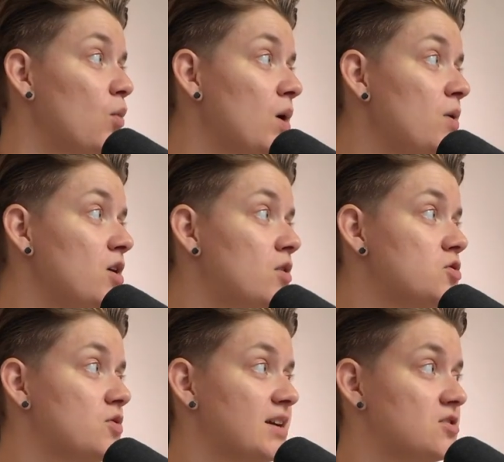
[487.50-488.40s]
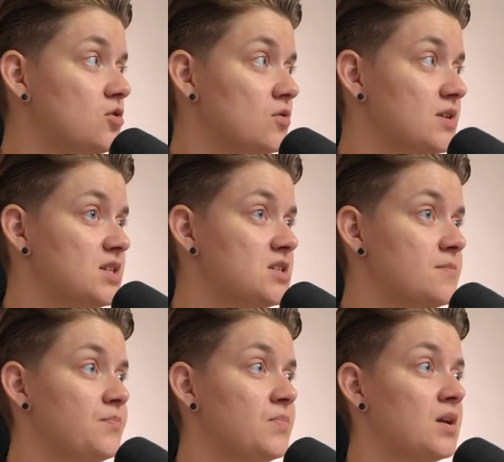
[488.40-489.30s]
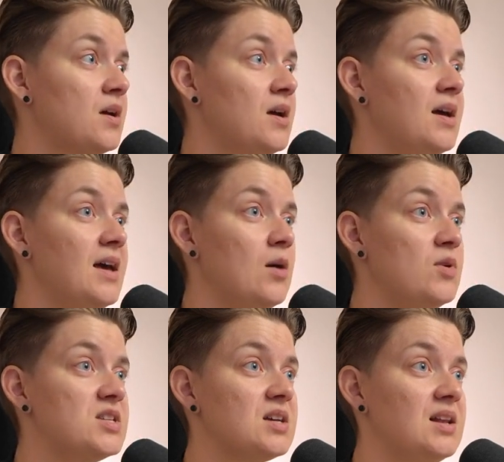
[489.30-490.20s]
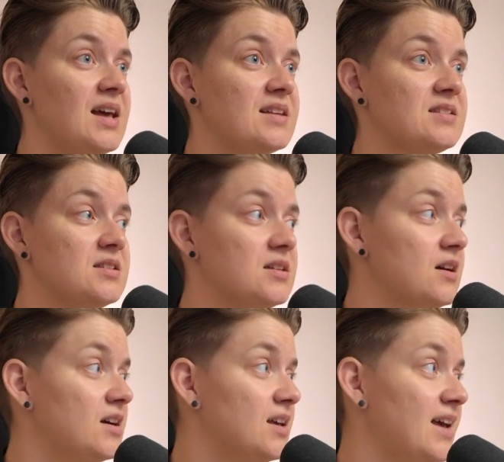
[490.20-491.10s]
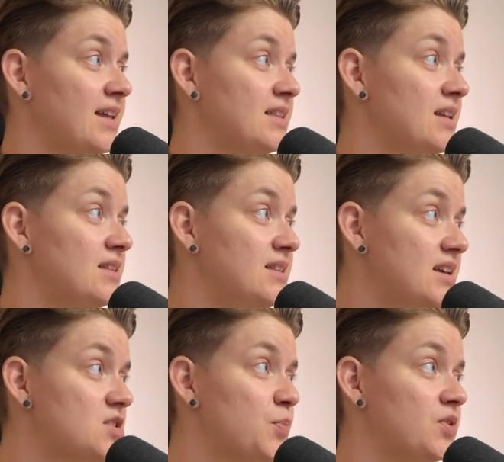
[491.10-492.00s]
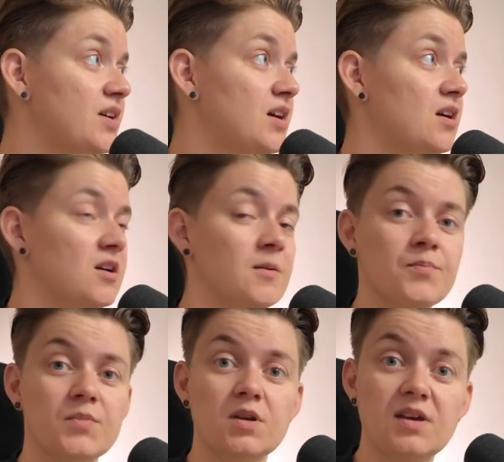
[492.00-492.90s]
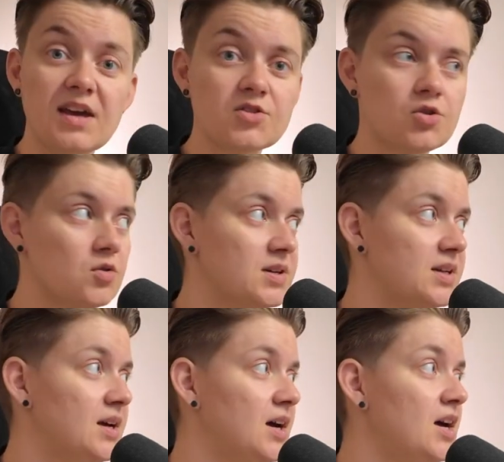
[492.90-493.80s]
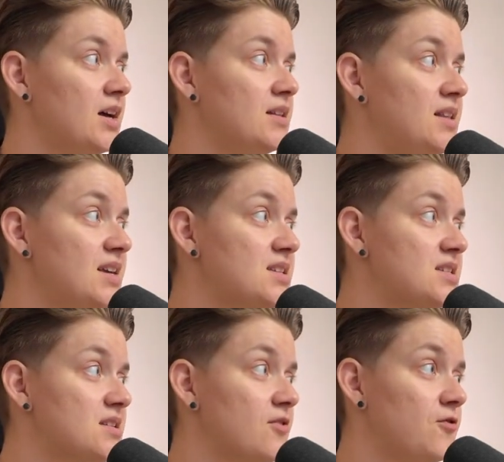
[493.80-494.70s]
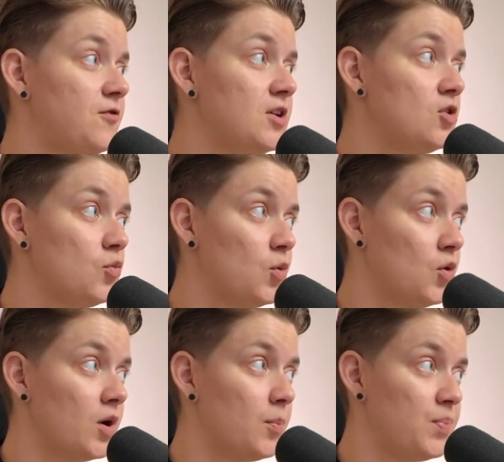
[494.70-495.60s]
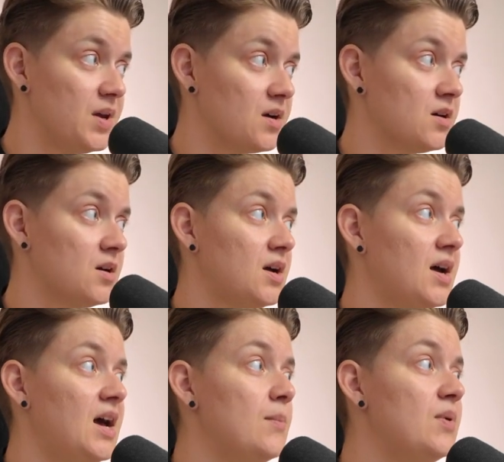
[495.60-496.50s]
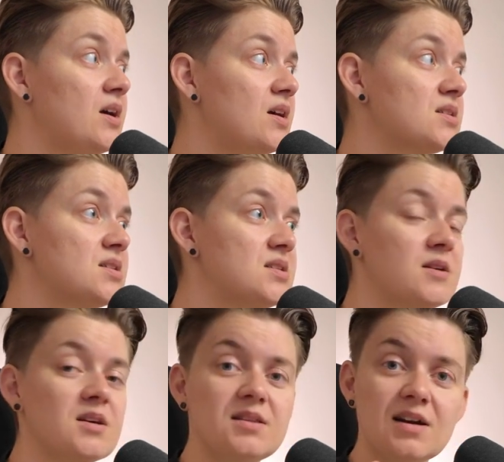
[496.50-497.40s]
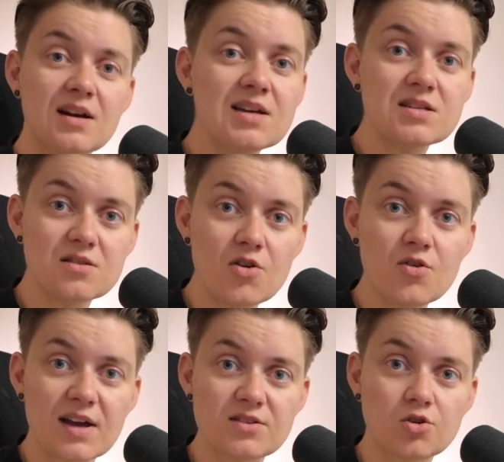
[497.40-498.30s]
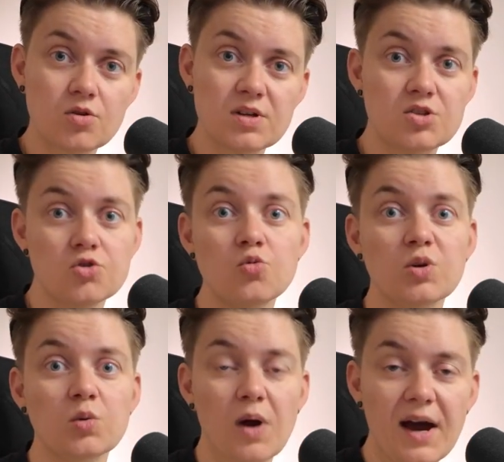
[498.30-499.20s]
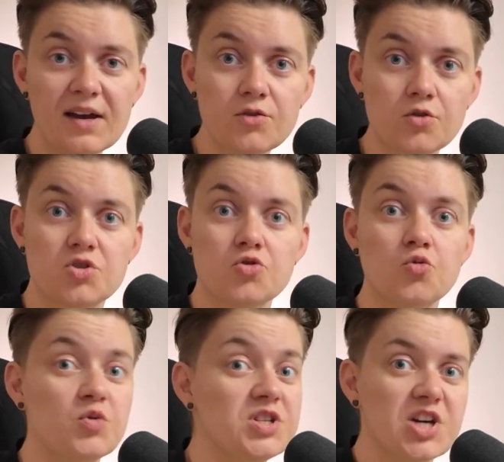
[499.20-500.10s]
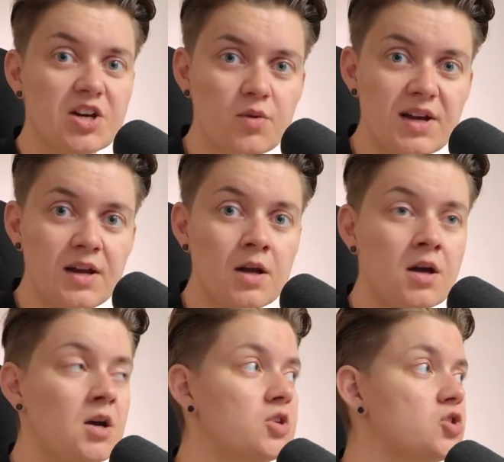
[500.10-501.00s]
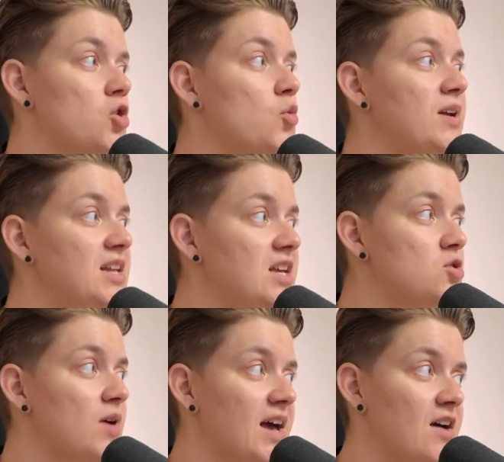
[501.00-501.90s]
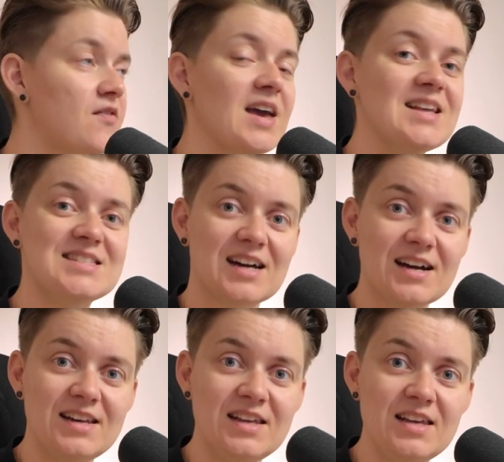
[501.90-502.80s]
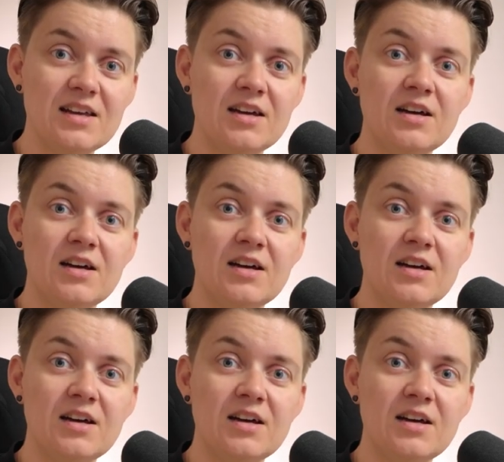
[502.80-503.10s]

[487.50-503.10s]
when we go to categories and we select again this particular category, this field will appear because there is no category to rewrite or to regenerate. So we need to have a tiny